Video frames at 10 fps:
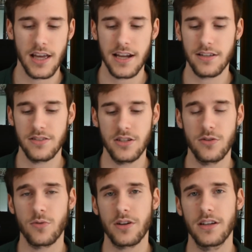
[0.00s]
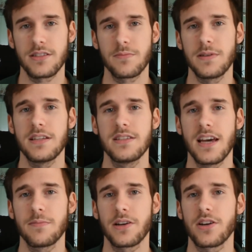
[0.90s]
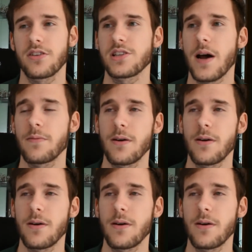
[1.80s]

and continue working as a PTA at my current job.